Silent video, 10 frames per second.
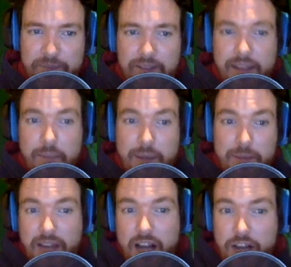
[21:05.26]
That might be
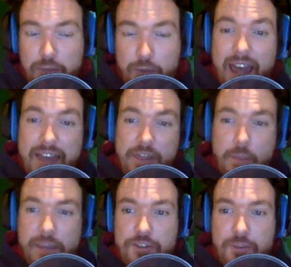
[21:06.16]
the hospital, and the
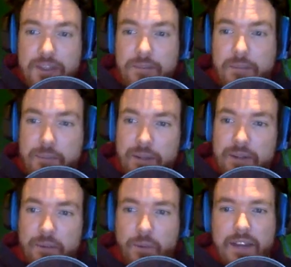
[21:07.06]
basement might be
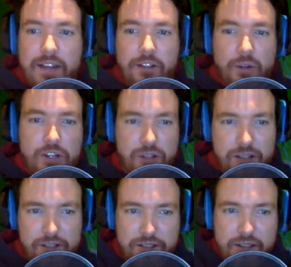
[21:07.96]
where that creature
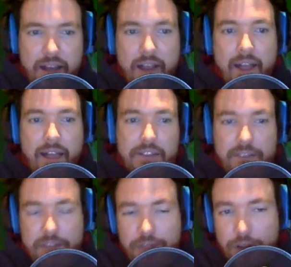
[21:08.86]
is. And then the
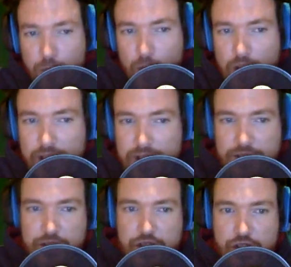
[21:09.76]
third one is the
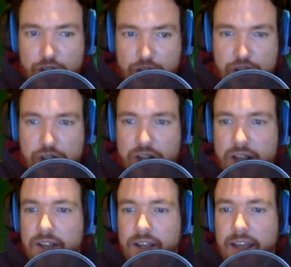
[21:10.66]
church,
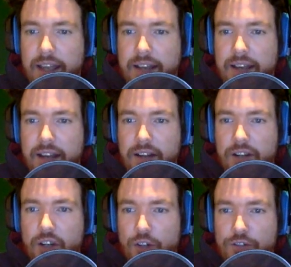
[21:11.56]
and I don't
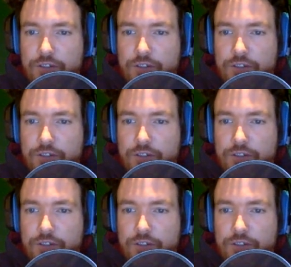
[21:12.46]
know if